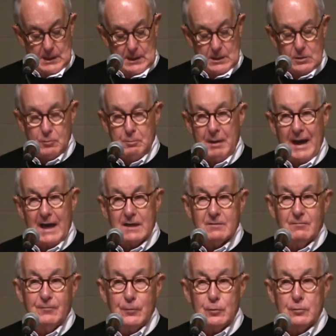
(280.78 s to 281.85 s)
You packed
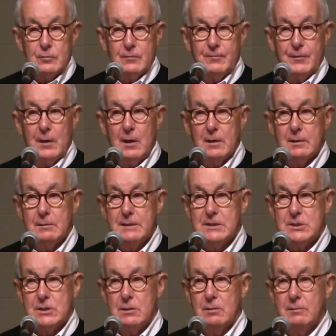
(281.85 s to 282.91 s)
food for hungry
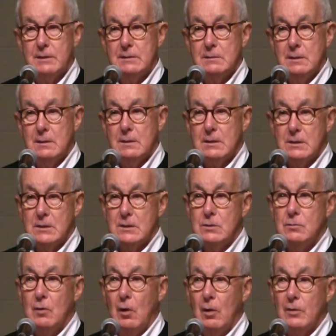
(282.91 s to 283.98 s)
children.
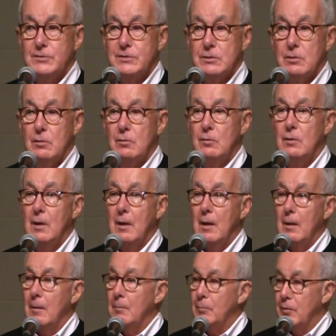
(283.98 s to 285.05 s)
You also
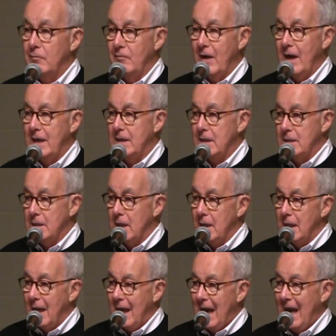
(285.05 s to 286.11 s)
provided
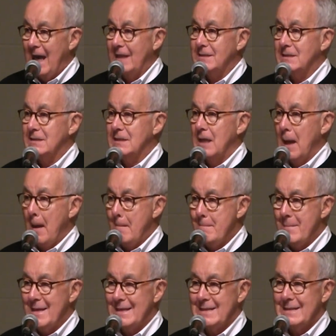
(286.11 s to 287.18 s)
hats,
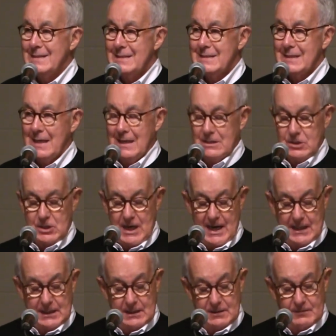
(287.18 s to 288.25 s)
mittens, and
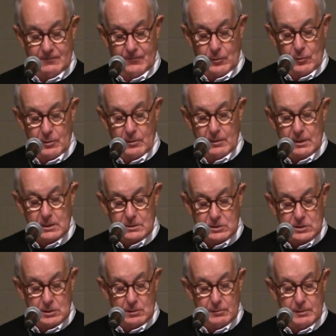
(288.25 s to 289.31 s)
jackets for
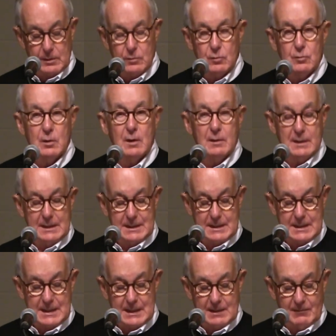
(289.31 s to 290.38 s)
children who are in
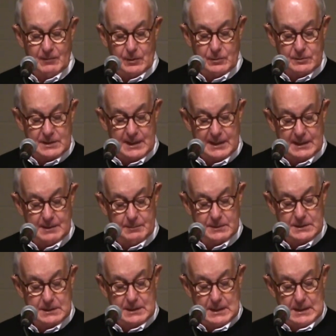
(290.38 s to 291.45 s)
need of those items.